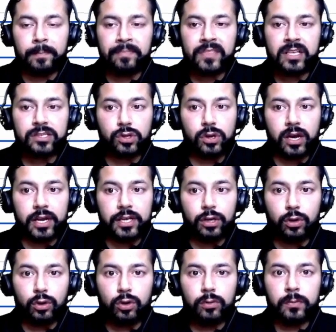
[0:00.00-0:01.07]
So I
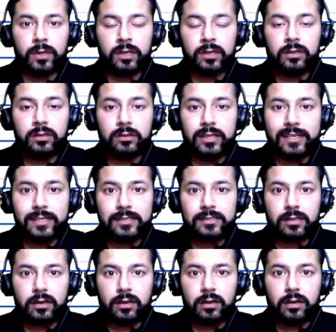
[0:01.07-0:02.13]
hope these
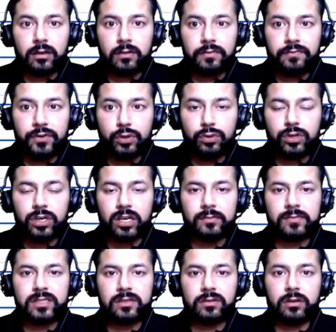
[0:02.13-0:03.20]
few
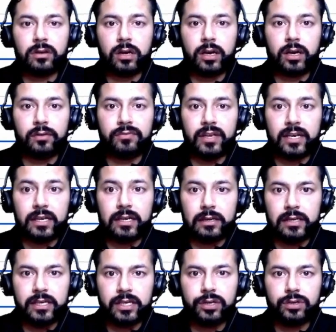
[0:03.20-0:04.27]
terms are very
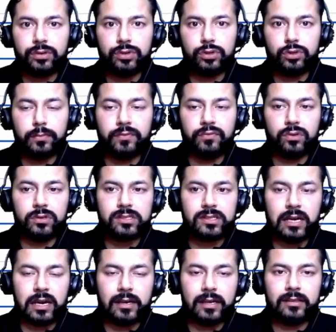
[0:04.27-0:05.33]
clear to you before
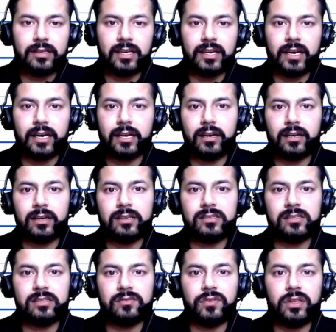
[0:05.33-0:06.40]
starting the data
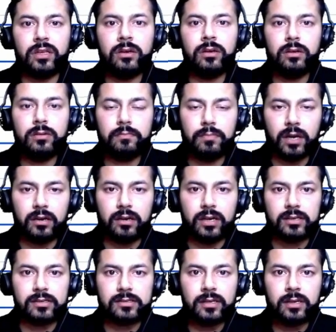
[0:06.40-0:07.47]
analysis with the
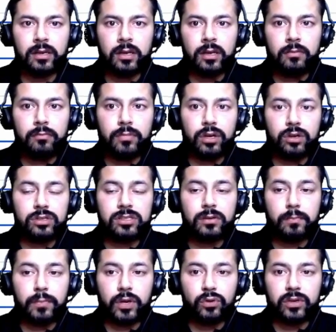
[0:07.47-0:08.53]
pandas. Because
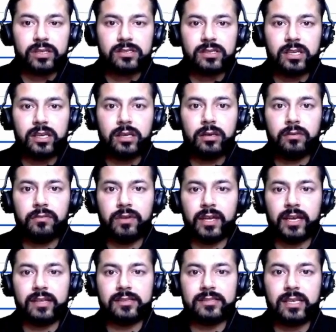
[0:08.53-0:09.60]
prerequisite we
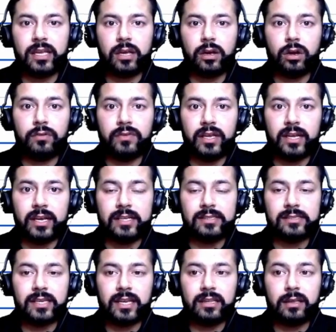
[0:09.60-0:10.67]
can say, or we can
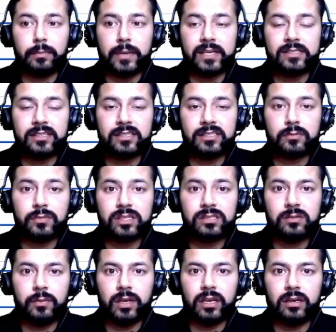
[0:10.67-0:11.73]
say the basics must
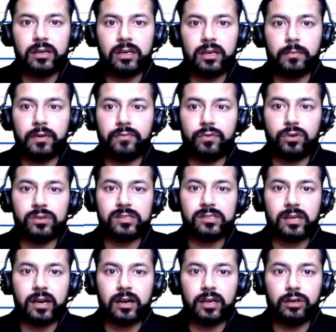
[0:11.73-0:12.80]
be clear before
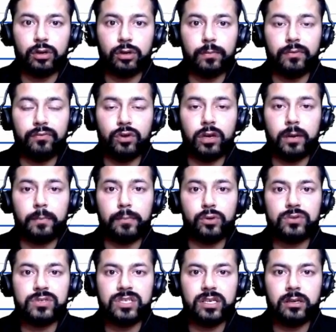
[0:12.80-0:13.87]
starting or before
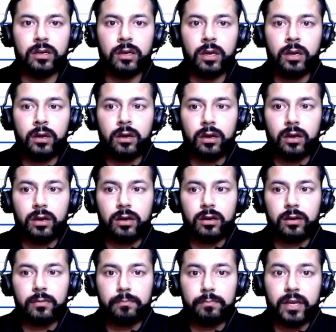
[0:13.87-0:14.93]
approaching
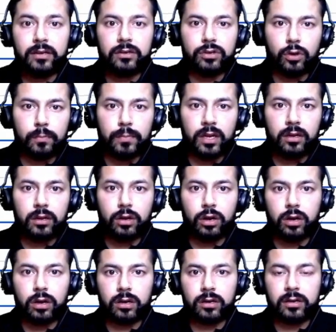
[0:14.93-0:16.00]
a big topic,
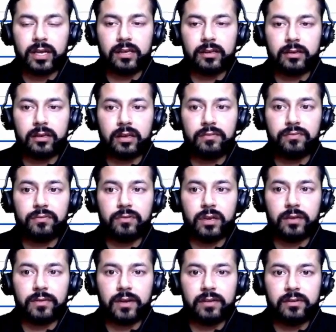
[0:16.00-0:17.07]
or like
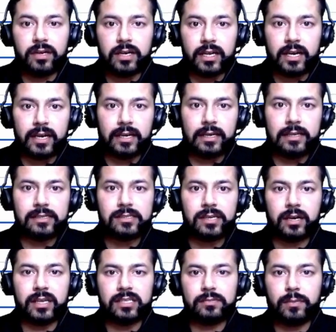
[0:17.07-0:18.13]
if I will directly start
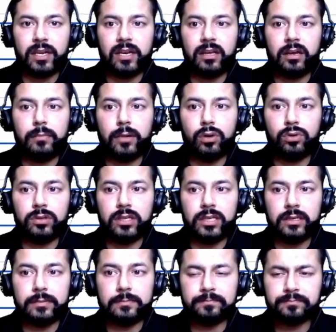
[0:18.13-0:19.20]
explaining about
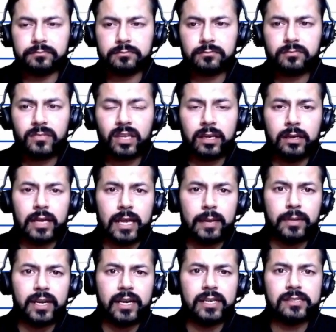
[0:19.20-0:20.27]
the
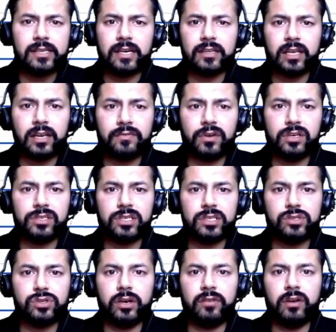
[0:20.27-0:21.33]
libraries and their functions,
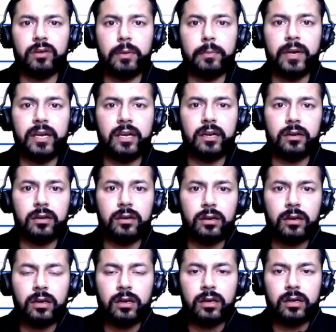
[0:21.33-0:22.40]
so it will be bit
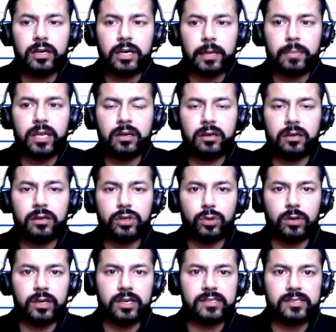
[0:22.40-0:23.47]
typical to
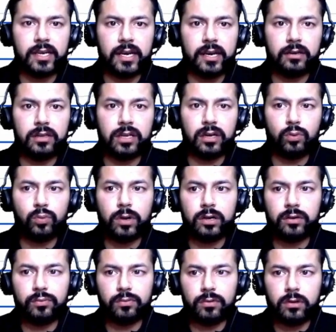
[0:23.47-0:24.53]
understand that
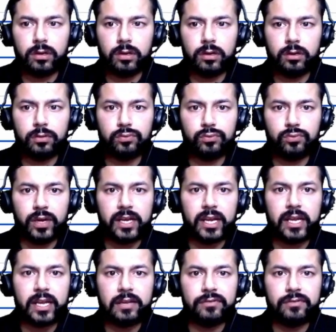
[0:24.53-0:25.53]
why I have